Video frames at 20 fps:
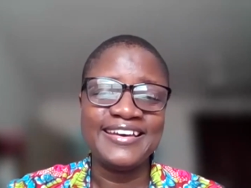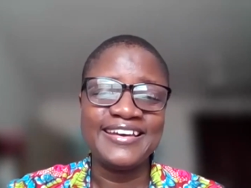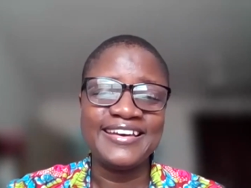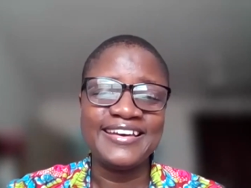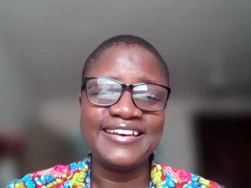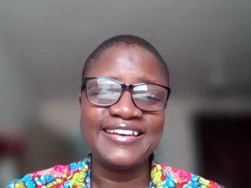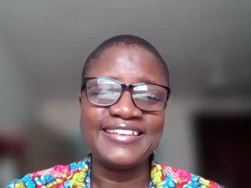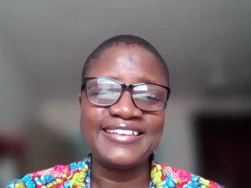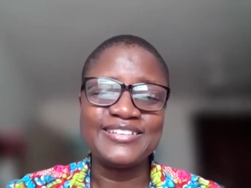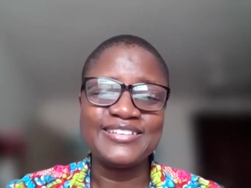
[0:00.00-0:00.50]

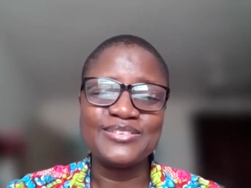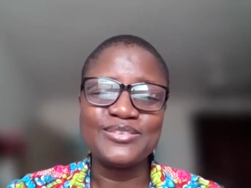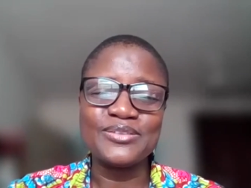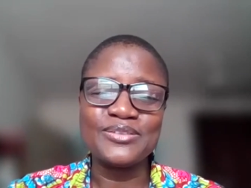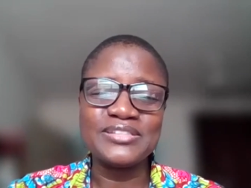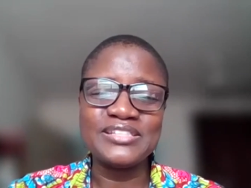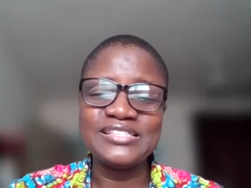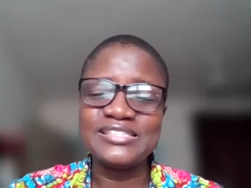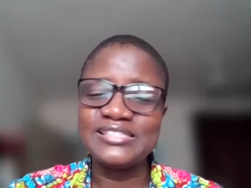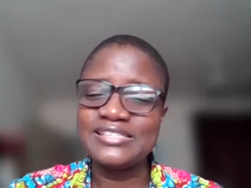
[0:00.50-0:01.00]
And in all
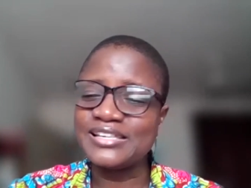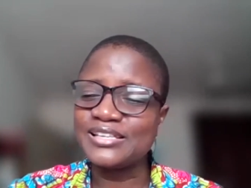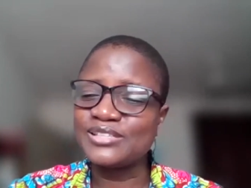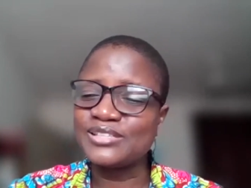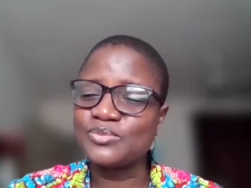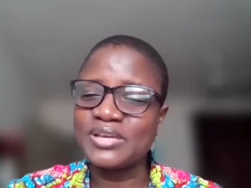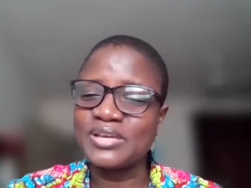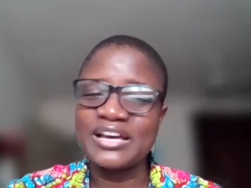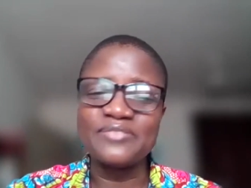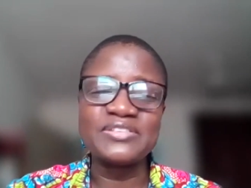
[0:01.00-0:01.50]
mm. these
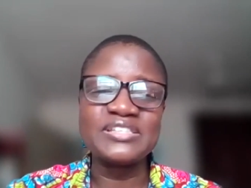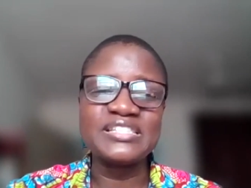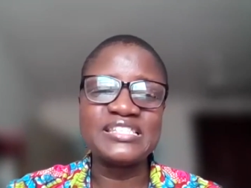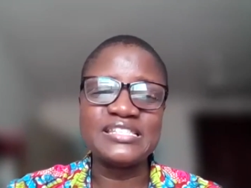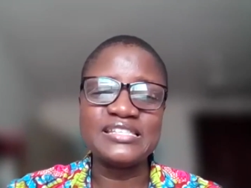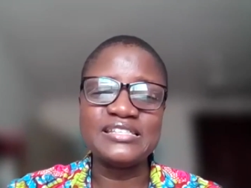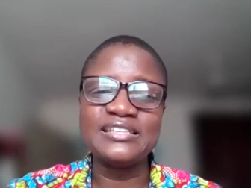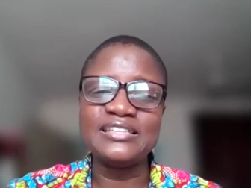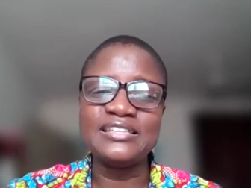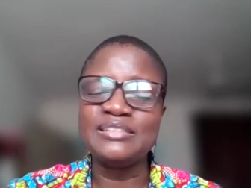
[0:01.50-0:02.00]
years, we haven't
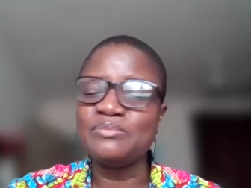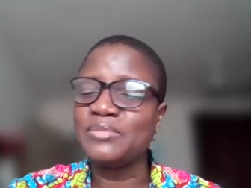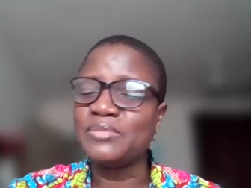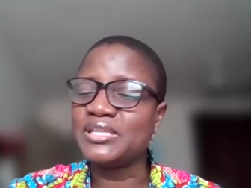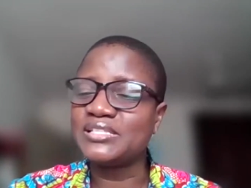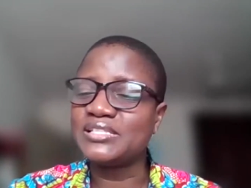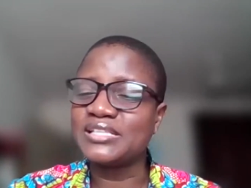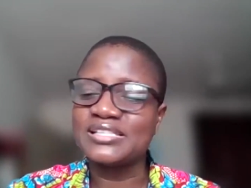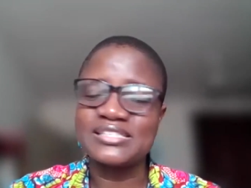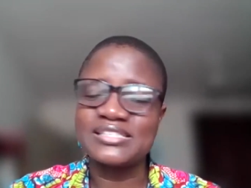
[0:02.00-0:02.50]
seen any
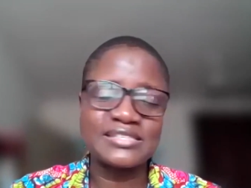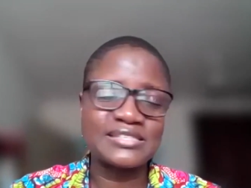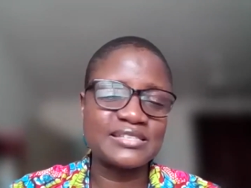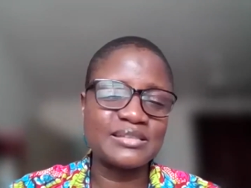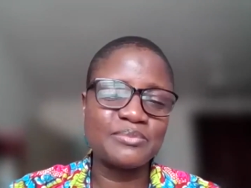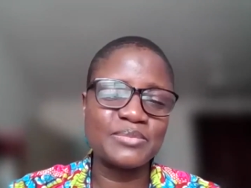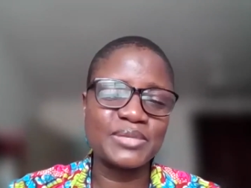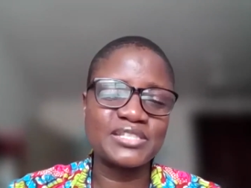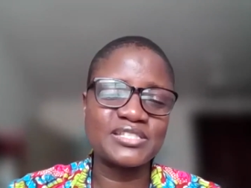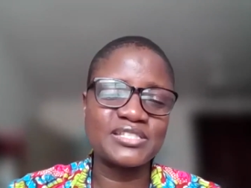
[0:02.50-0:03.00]
major
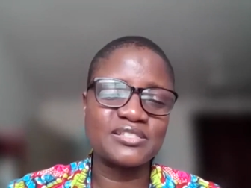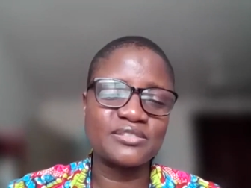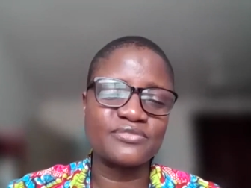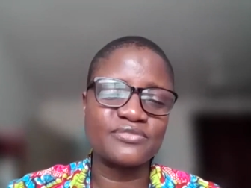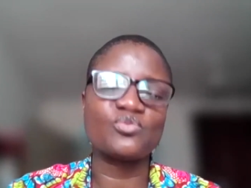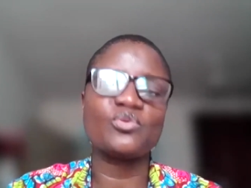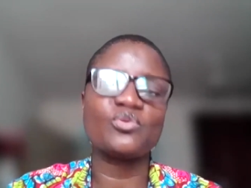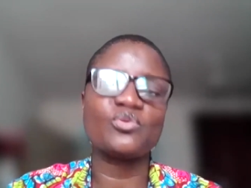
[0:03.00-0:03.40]
systemic shifts.